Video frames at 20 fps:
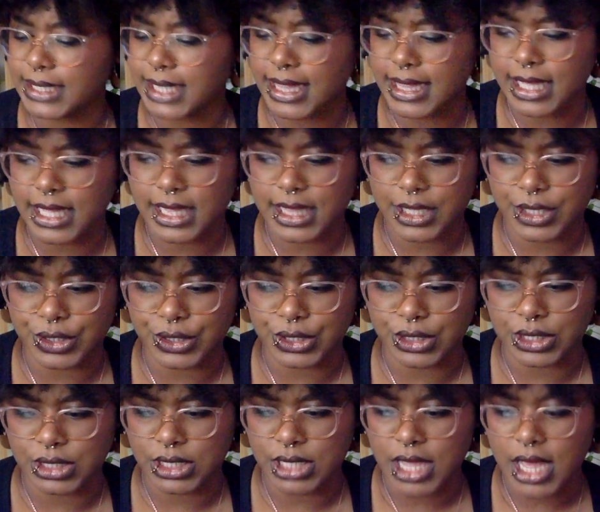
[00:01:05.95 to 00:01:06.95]
I think I
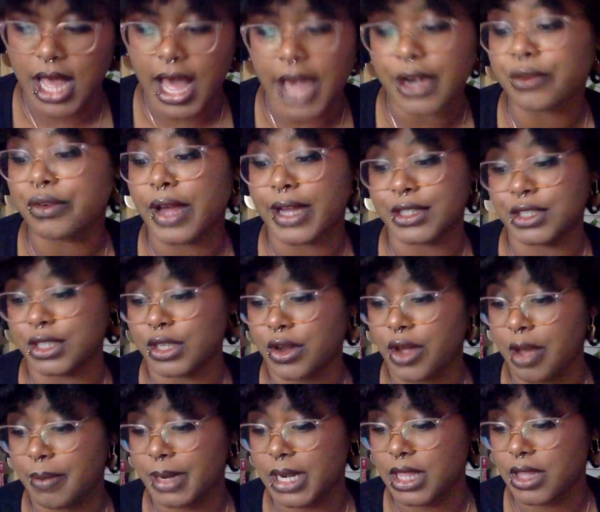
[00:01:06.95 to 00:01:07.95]
don't actually know
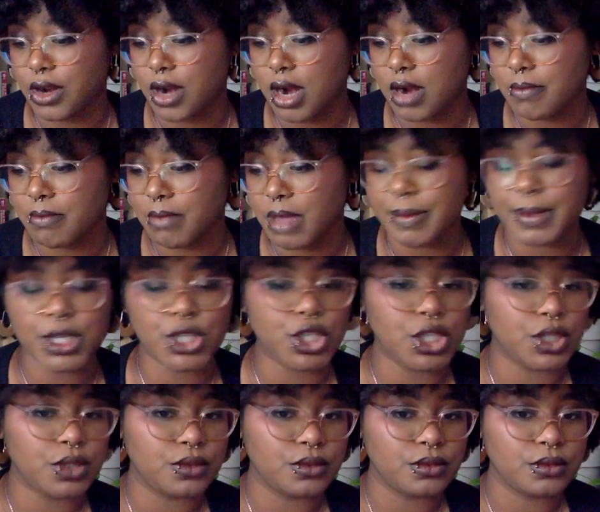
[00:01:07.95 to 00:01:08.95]
how many there are. Maybe
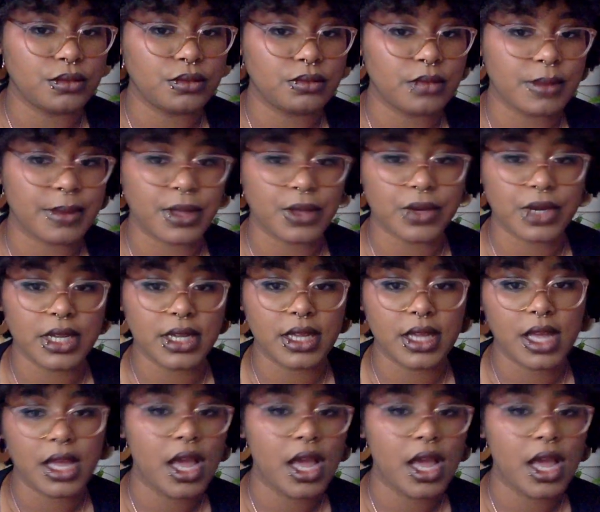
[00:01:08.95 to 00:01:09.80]
2, maybe 3.